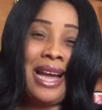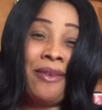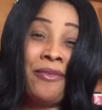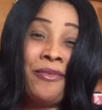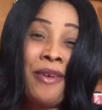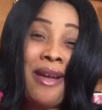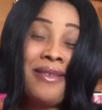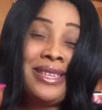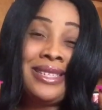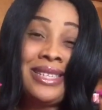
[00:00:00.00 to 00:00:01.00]
are
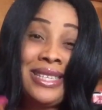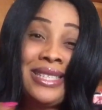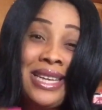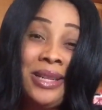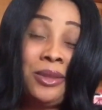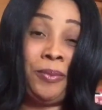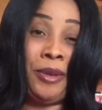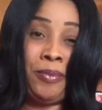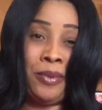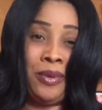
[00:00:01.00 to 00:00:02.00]
very detailed
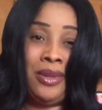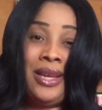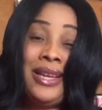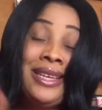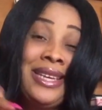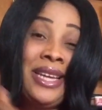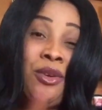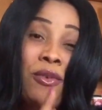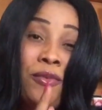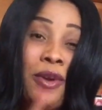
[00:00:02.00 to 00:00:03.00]
people. They
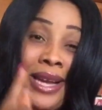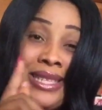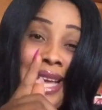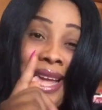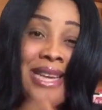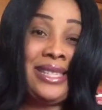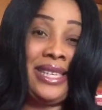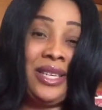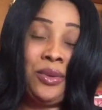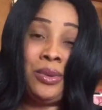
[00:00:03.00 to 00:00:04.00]
don't forget any
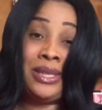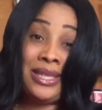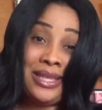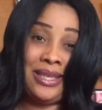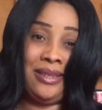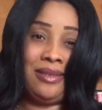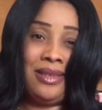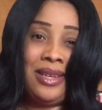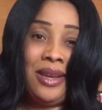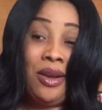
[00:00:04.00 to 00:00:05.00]
single detail.
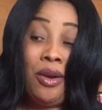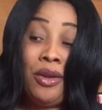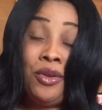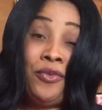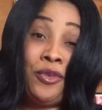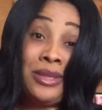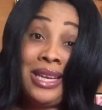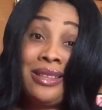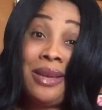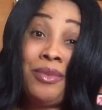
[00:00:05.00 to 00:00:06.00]
If you
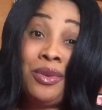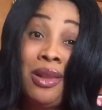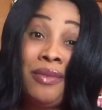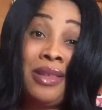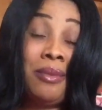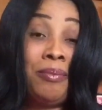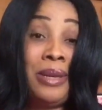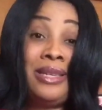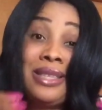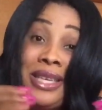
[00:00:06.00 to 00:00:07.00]
tell them you love them,
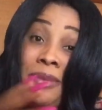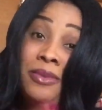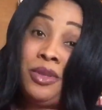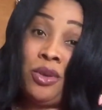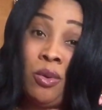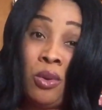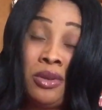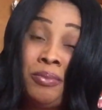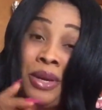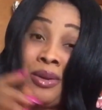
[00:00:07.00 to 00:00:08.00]
please keep to your
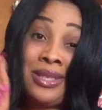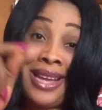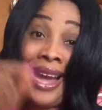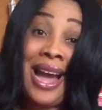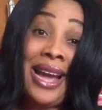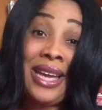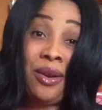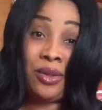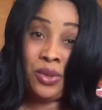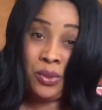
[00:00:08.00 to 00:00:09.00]
word, because they are
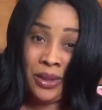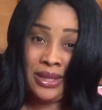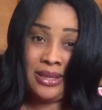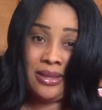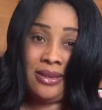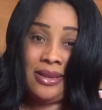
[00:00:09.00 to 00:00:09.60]
hanging on to it.